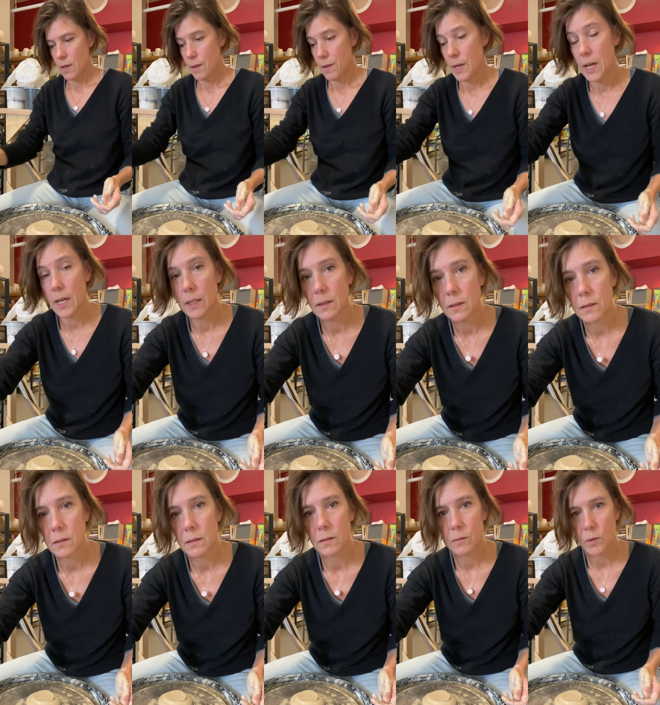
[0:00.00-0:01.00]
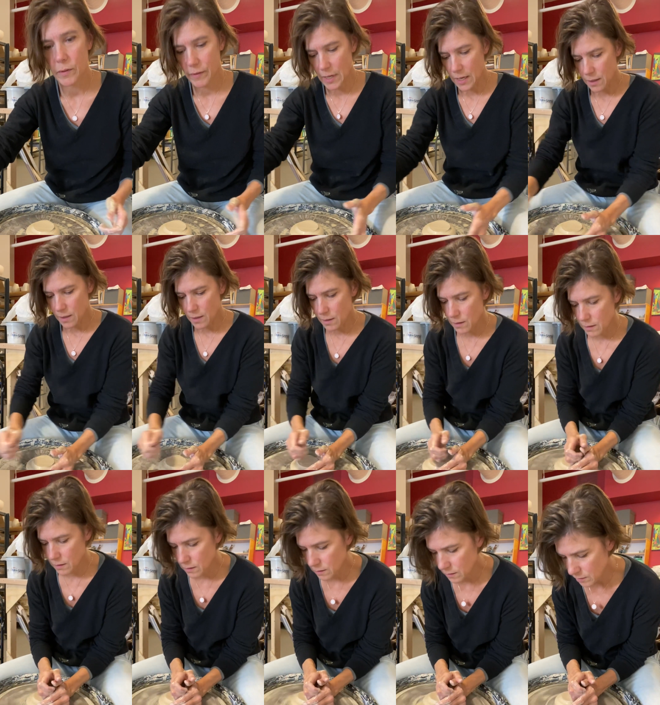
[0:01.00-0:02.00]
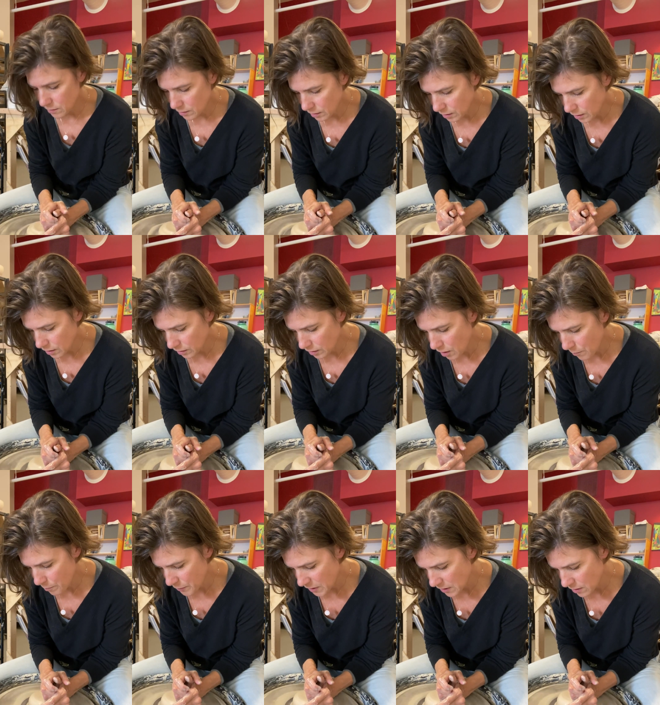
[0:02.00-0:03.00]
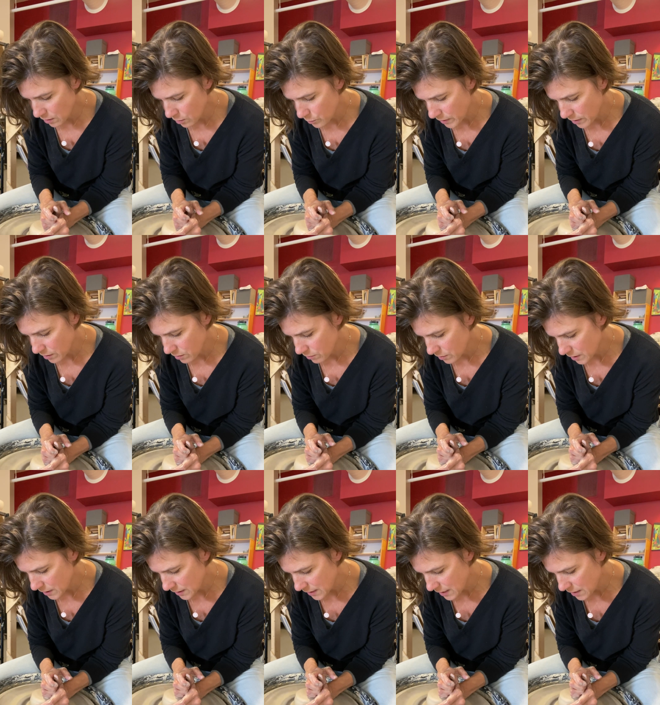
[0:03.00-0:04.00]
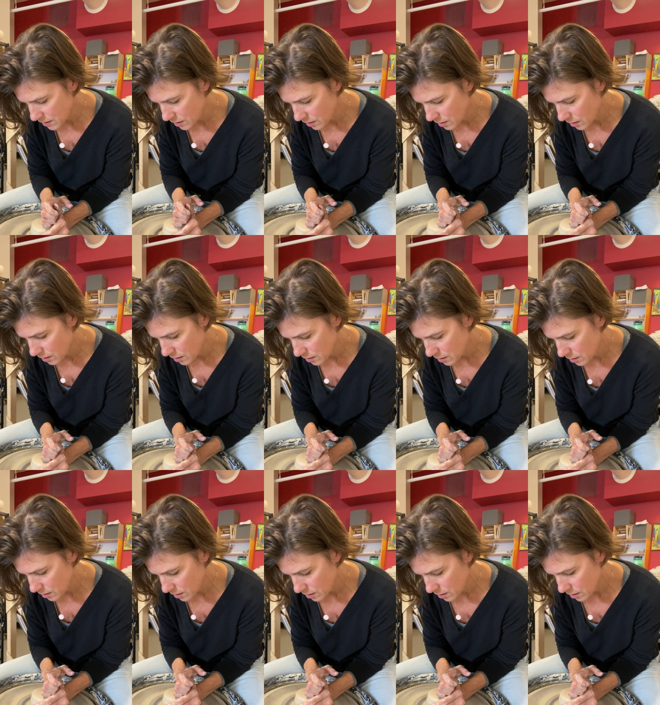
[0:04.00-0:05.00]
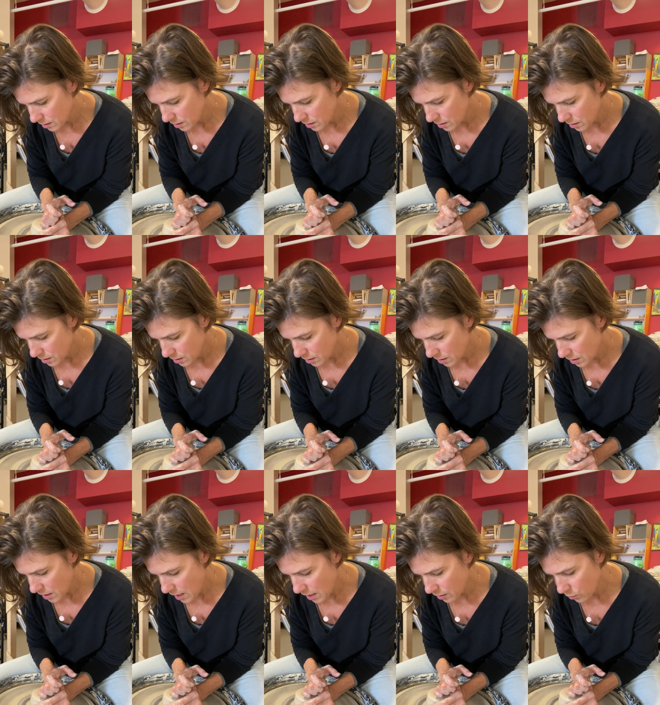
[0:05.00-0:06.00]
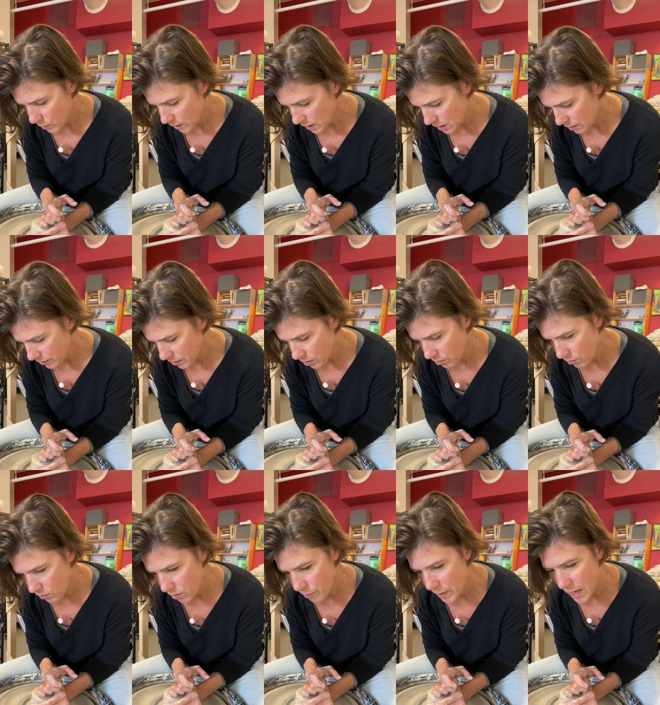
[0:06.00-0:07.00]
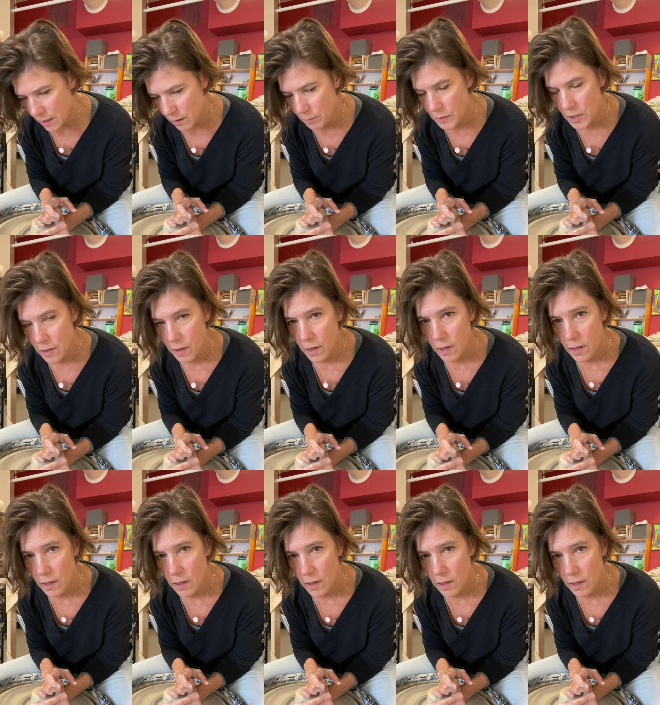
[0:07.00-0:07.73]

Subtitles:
Then we've got this little lump here we can recenter, and heck, we could even throw the bottom to the